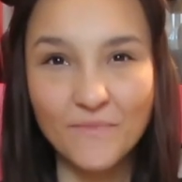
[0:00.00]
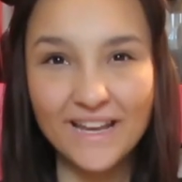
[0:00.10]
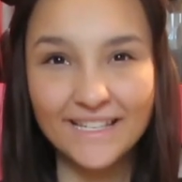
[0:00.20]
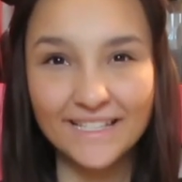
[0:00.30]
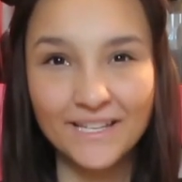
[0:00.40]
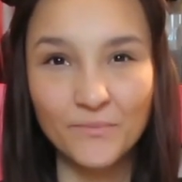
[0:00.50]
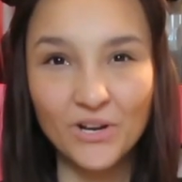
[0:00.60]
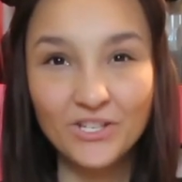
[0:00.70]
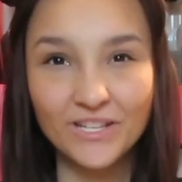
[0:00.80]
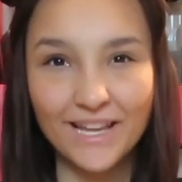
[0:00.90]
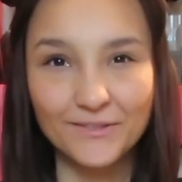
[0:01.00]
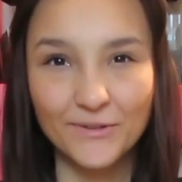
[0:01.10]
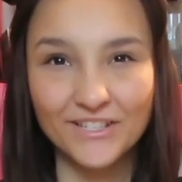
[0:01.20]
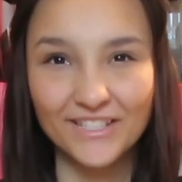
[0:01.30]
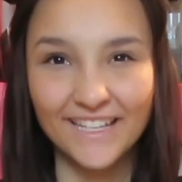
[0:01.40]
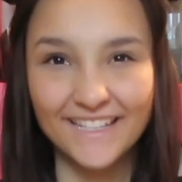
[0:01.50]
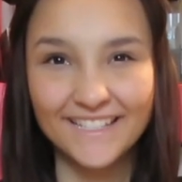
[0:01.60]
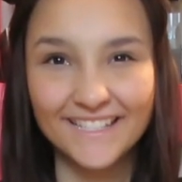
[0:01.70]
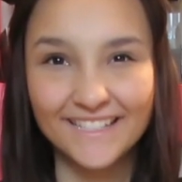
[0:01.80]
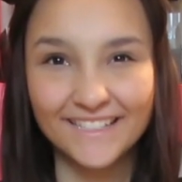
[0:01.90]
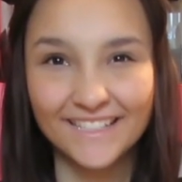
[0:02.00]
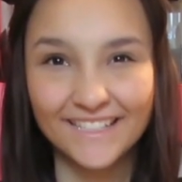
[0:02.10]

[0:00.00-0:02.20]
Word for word: my Disney merchandise wish list.